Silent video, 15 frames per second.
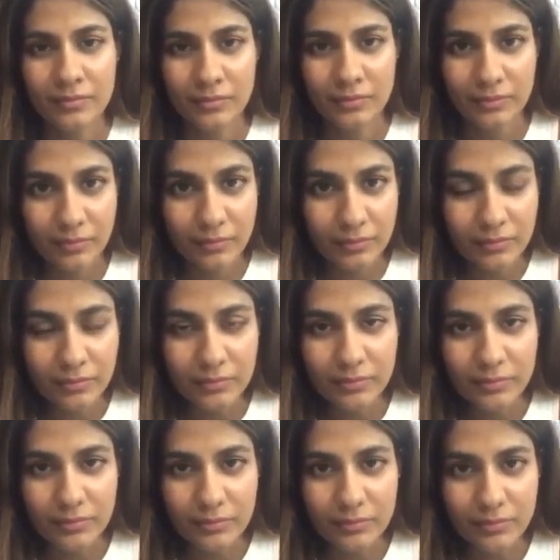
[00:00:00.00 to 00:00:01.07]

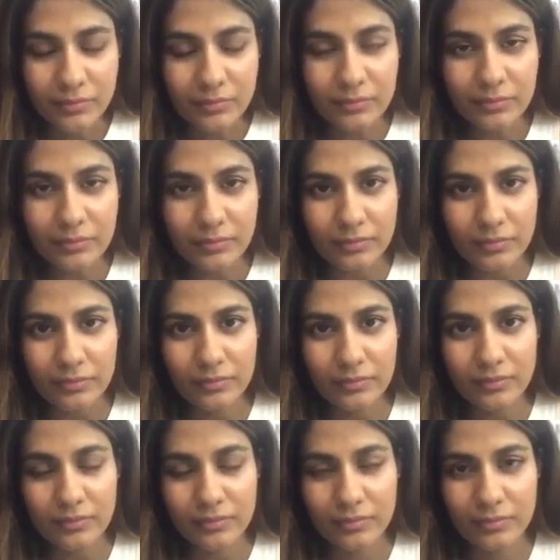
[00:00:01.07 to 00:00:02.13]

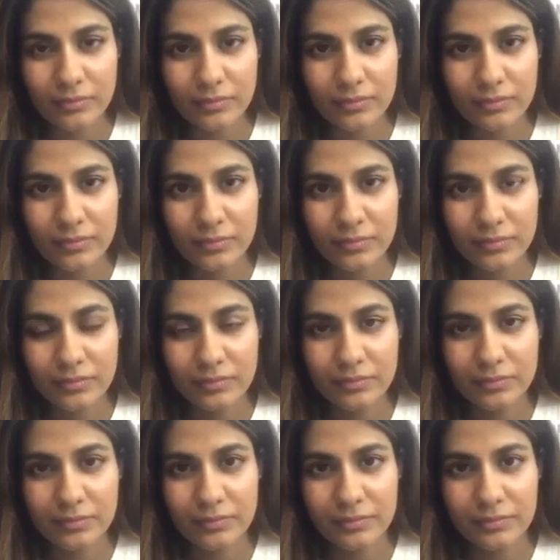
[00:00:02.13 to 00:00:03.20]

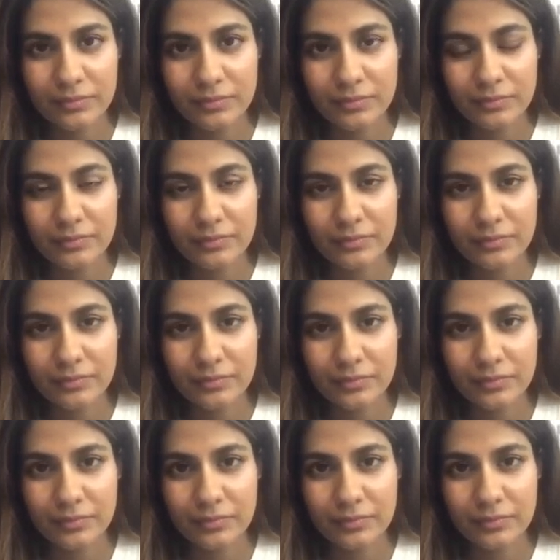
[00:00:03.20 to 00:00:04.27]

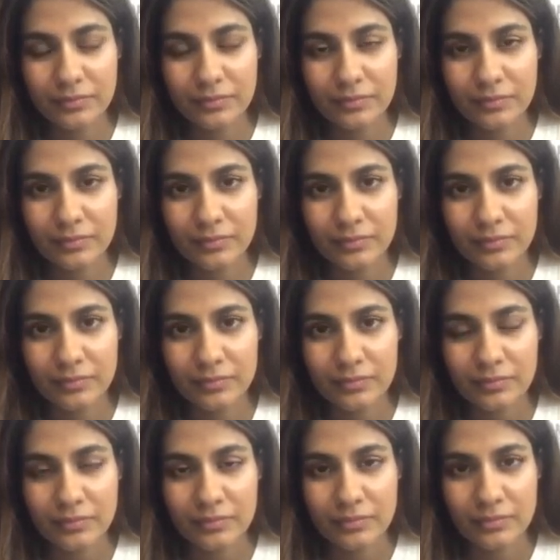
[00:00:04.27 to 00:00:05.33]

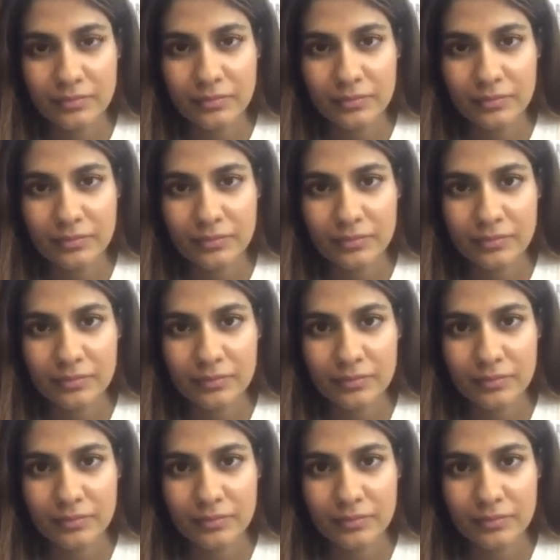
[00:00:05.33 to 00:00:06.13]
This person isn't speaking.